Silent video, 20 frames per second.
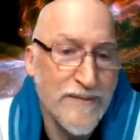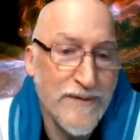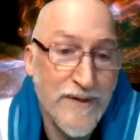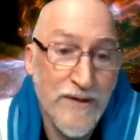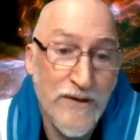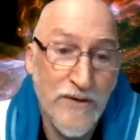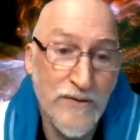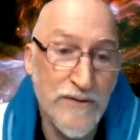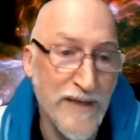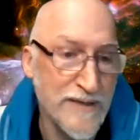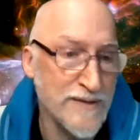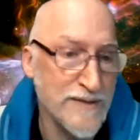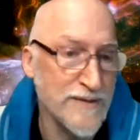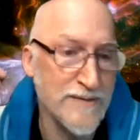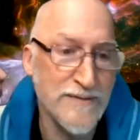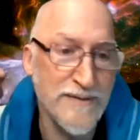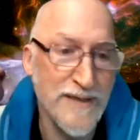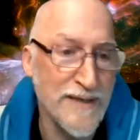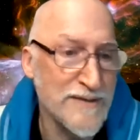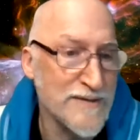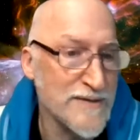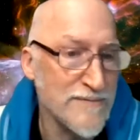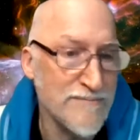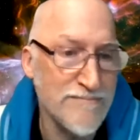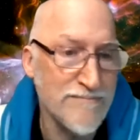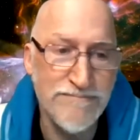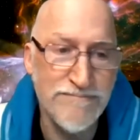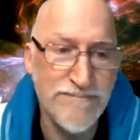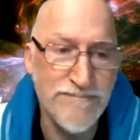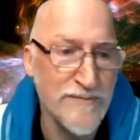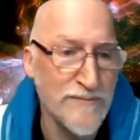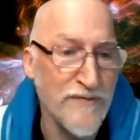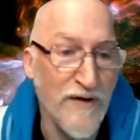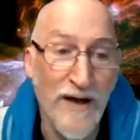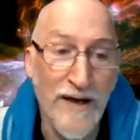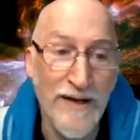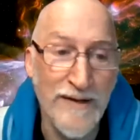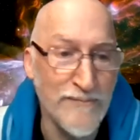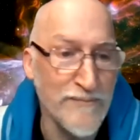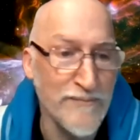you know that's that's
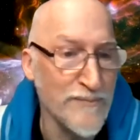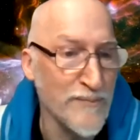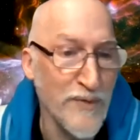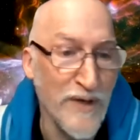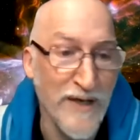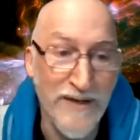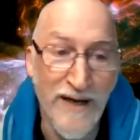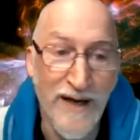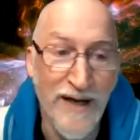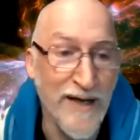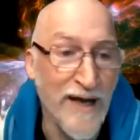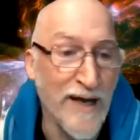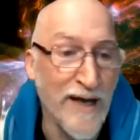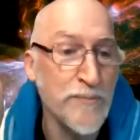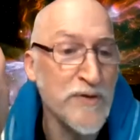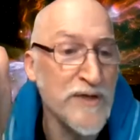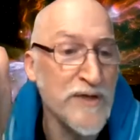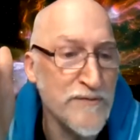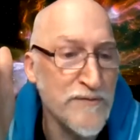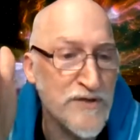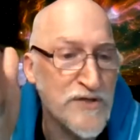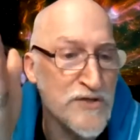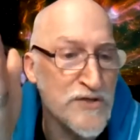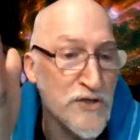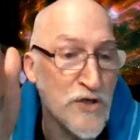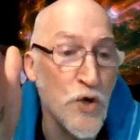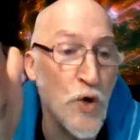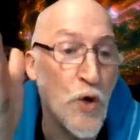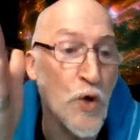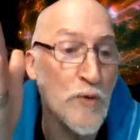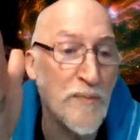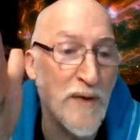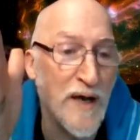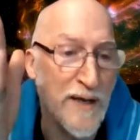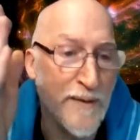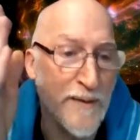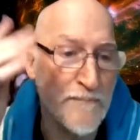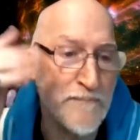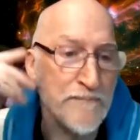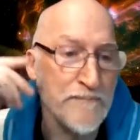fine. But I, I believe this is a gold
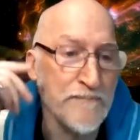mine.